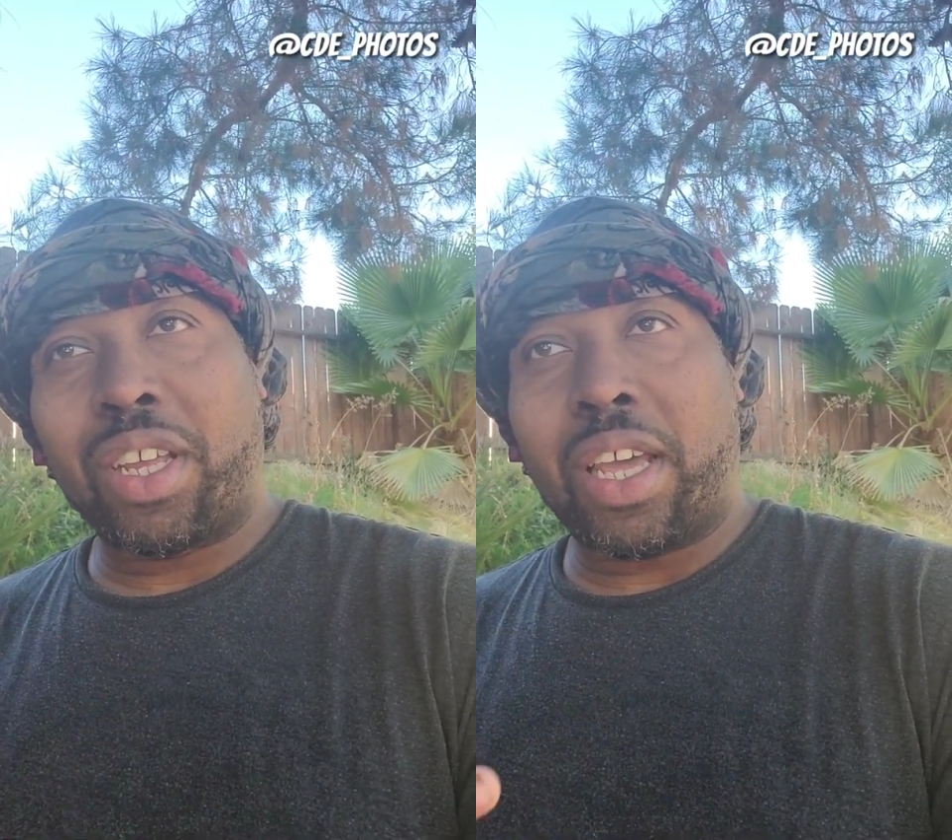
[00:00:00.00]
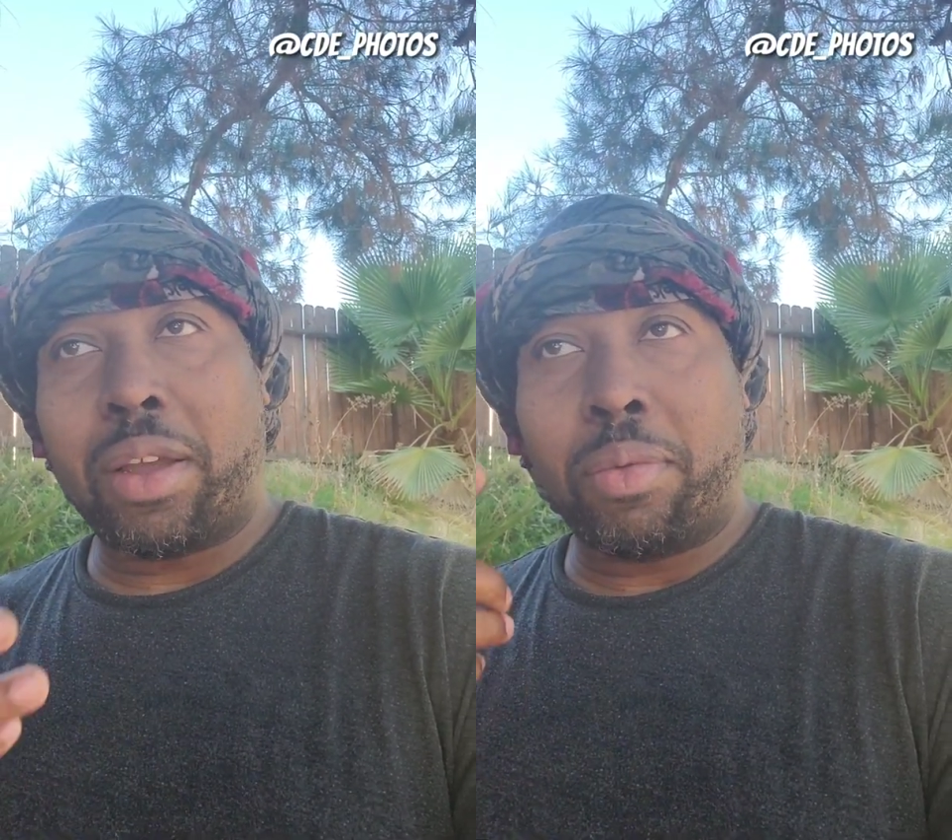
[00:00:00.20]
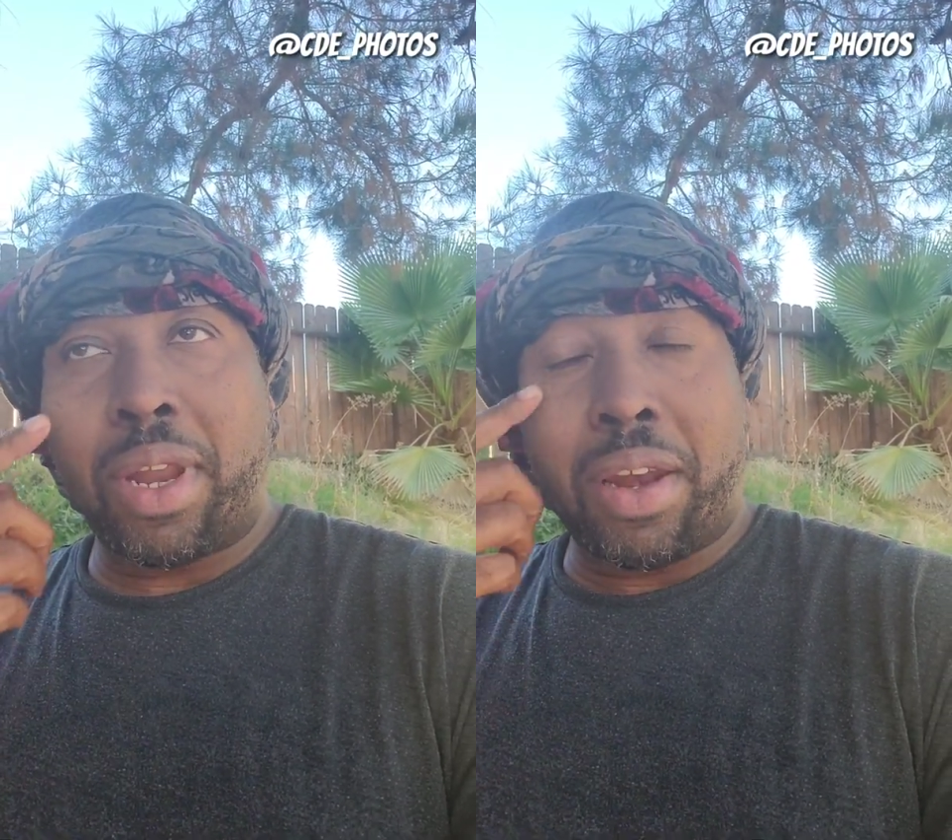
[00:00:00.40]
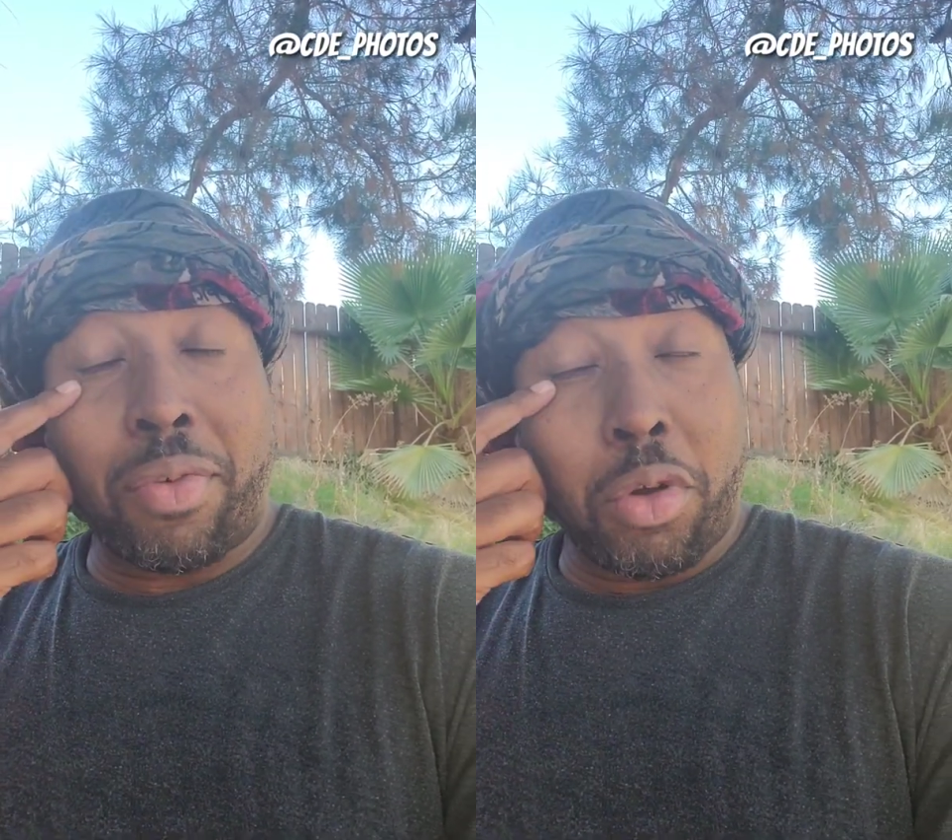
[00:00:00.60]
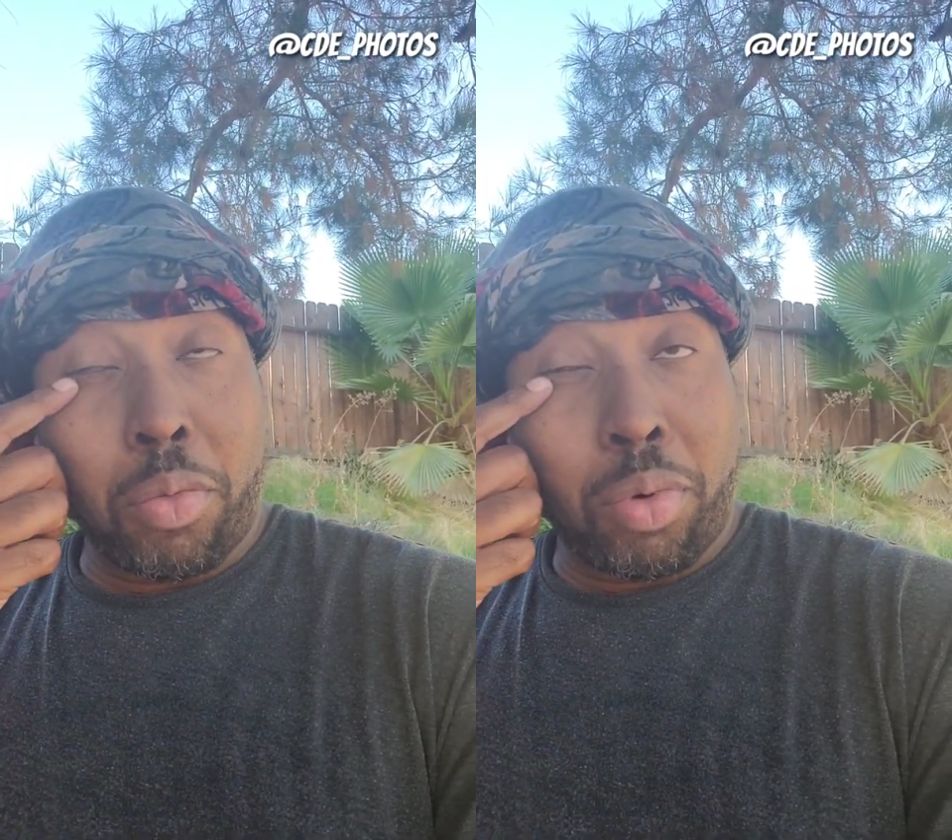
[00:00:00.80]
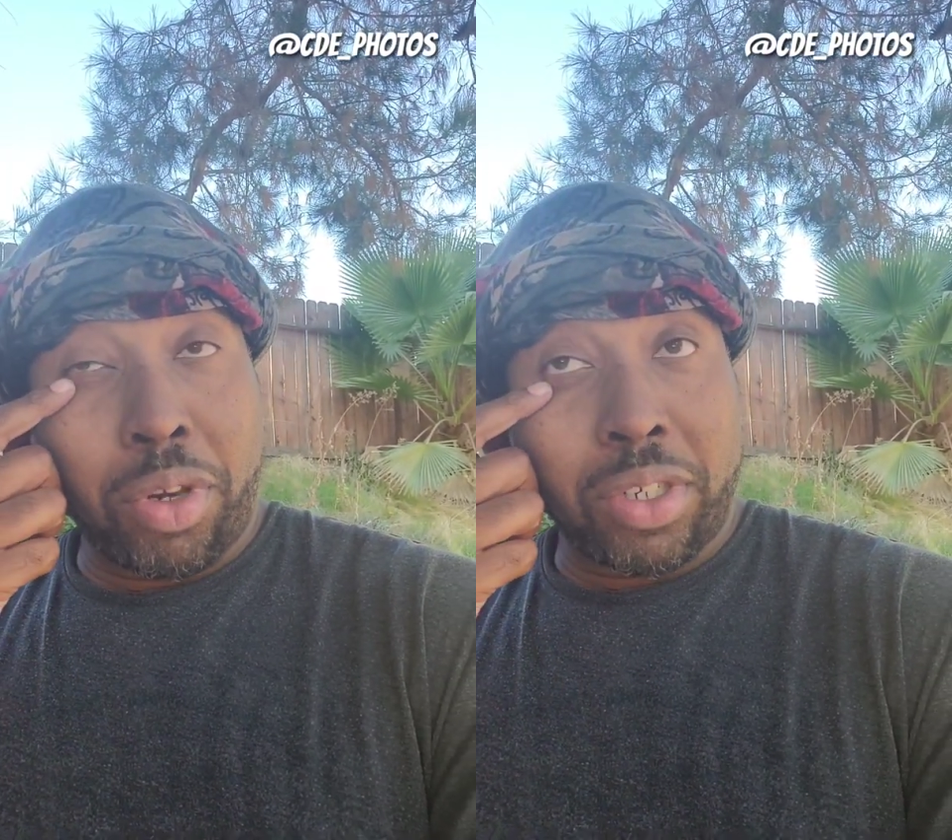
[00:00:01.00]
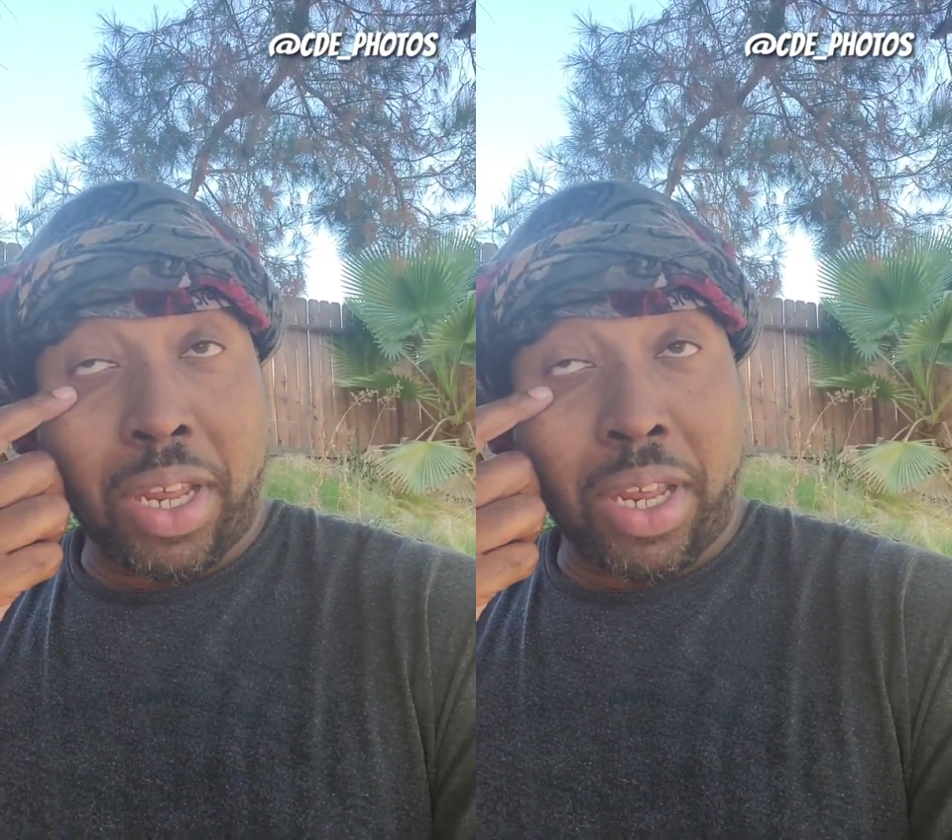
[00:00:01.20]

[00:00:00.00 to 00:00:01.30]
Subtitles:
like, a lot of focal points,